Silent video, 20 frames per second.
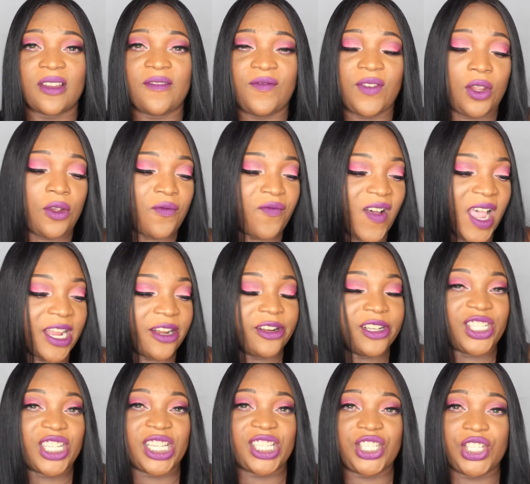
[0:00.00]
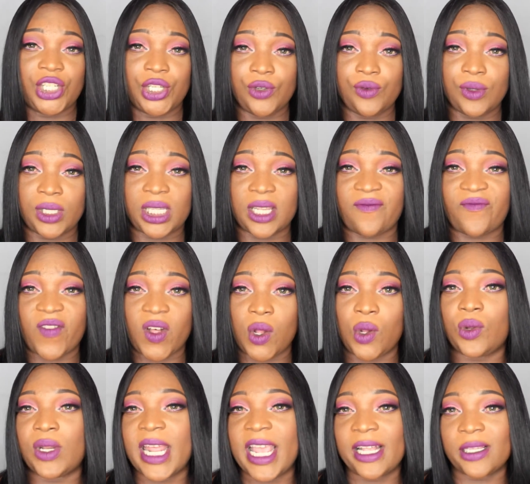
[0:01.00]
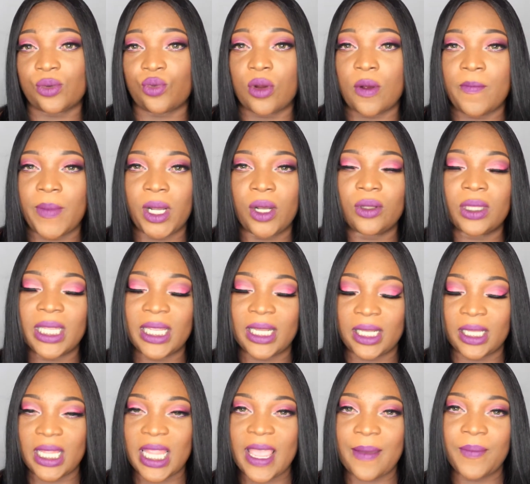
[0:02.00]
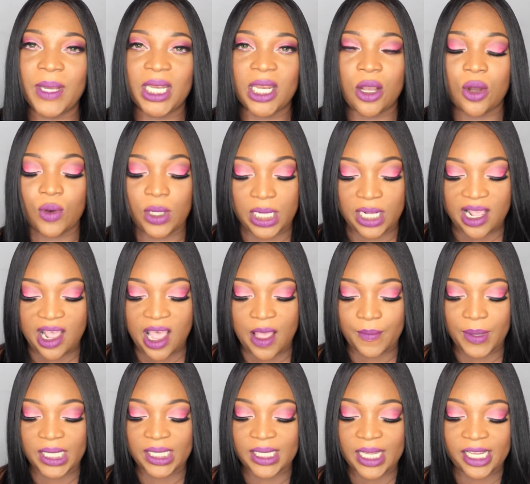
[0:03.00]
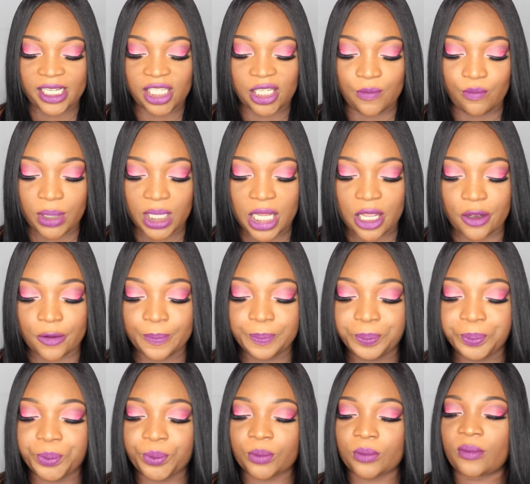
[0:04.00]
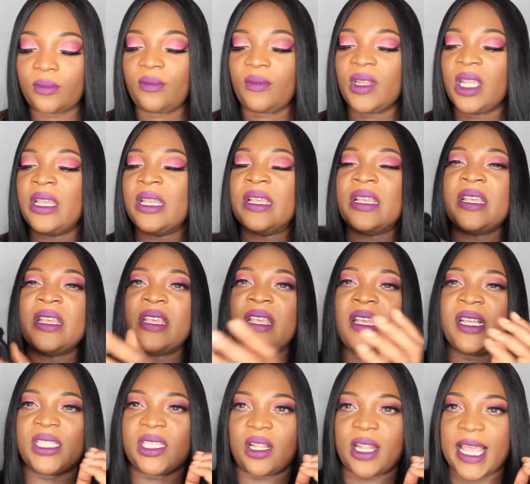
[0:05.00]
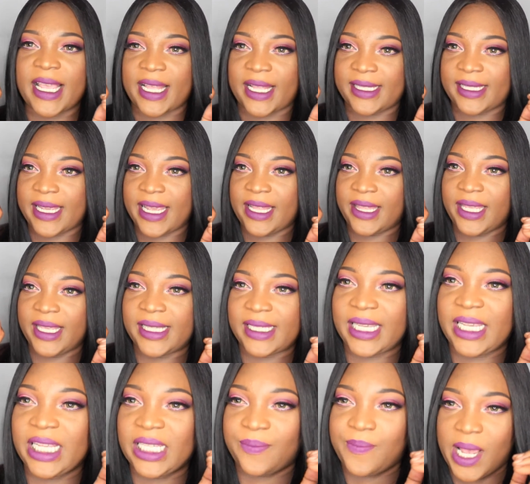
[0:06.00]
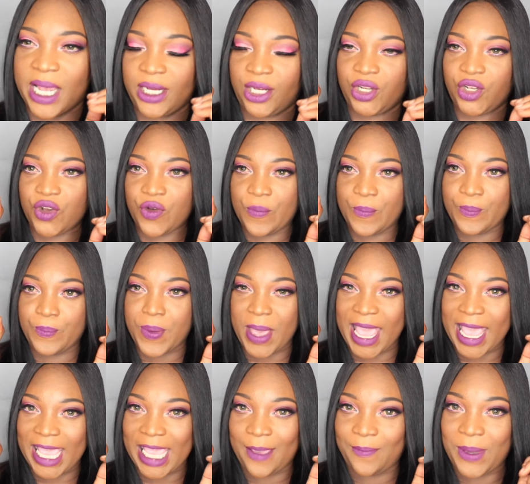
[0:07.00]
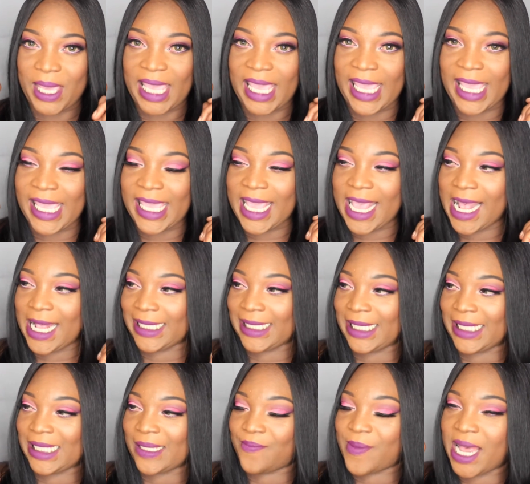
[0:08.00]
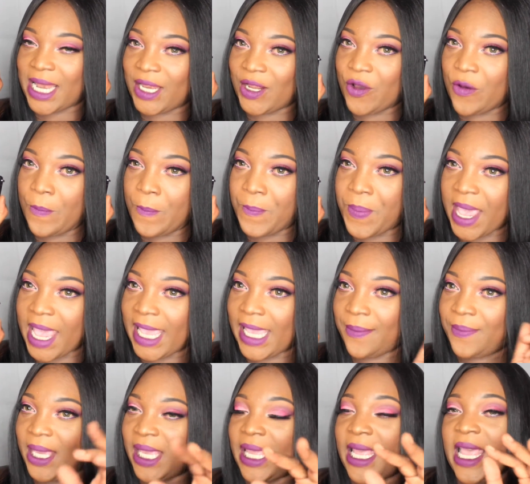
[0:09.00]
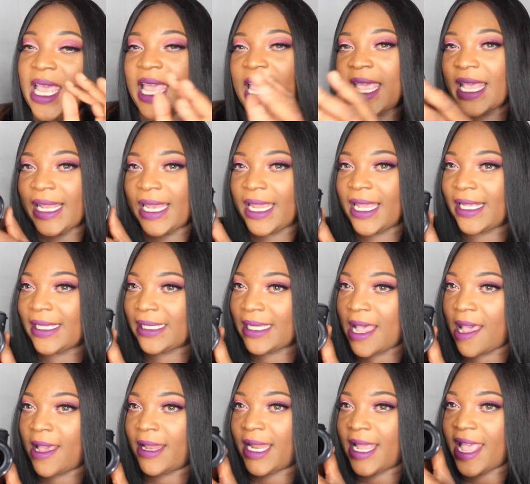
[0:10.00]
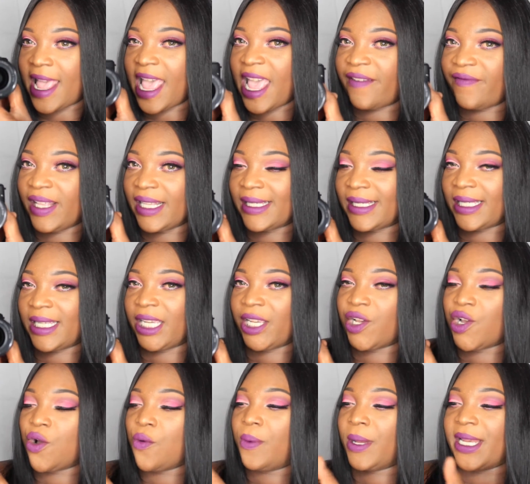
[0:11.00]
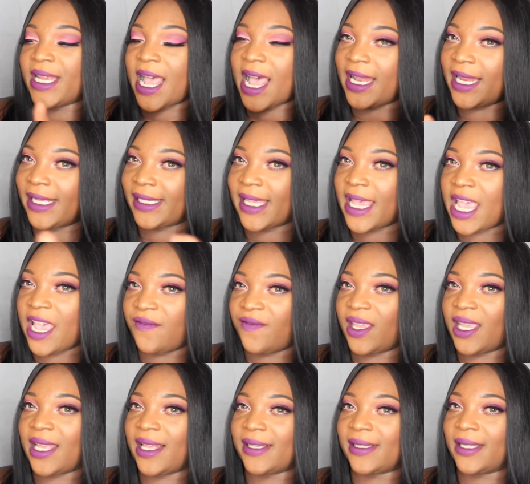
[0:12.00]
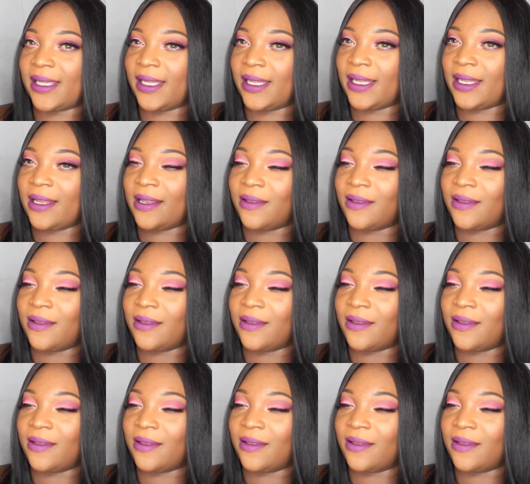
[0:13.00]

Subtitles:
the viewfinder and just use the phone as a remote, then let me know in the comment section below. So like I said, this is my new baby. Yes, this is my new baby. It is kind of heavy still, but not as heavy as the